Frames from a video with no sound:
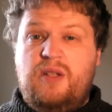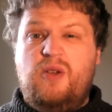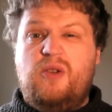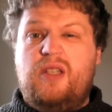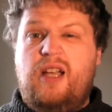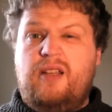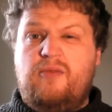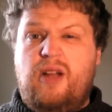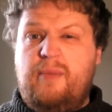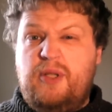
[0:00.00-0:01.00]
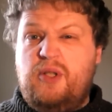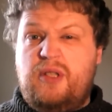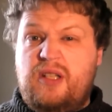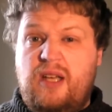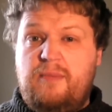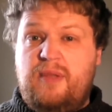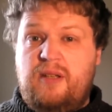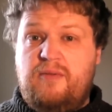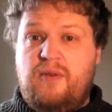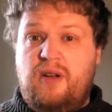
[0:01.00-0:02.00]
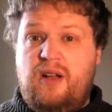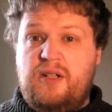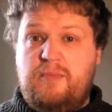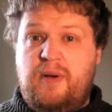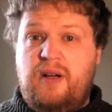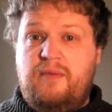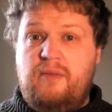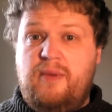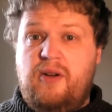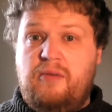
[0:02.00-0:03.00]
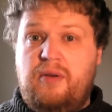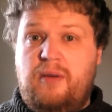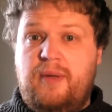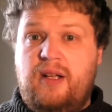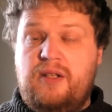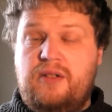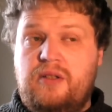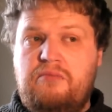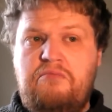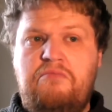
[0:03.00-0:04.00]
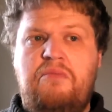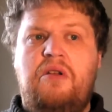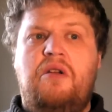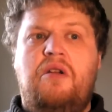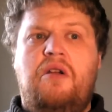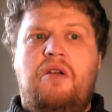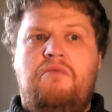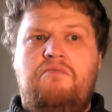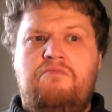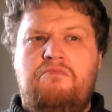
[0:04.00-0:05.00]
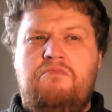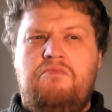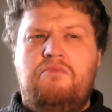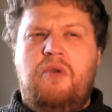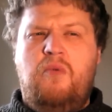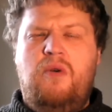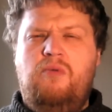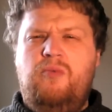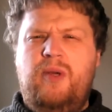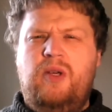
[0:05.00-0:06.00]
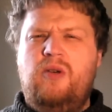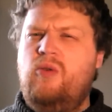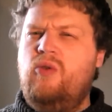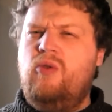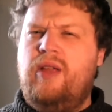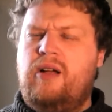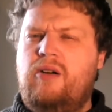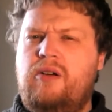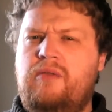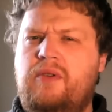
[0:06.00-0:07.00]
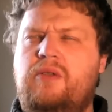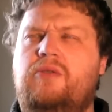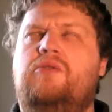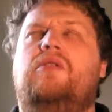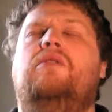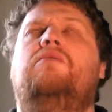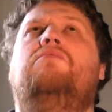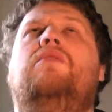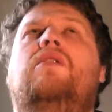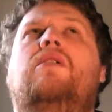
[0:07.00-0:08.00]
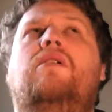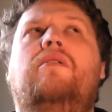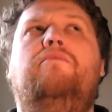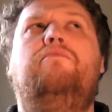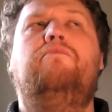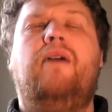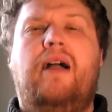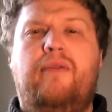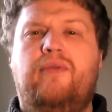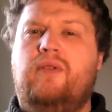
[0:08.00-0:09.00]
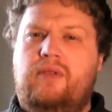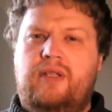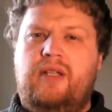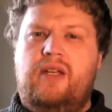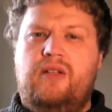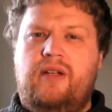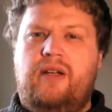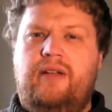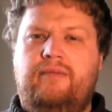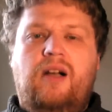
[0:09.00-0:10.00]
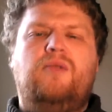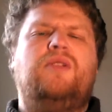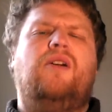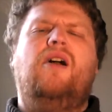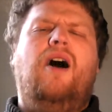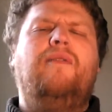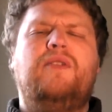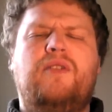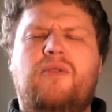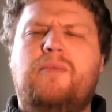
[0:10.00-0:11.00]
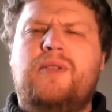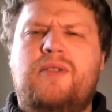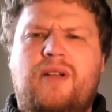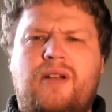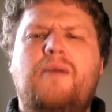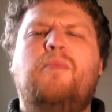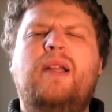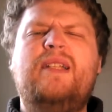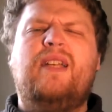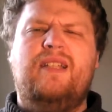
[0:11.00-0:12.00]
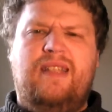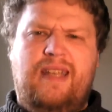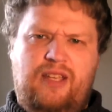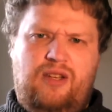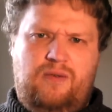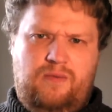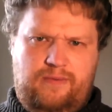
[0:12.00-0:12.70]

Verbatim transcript: So you're saying that rape is just accepted for a large part of the American population? Hmm, what would we call that kind of culture? I'm baffled, TJ. Oh, sorry, I've interrupted you. Please continue.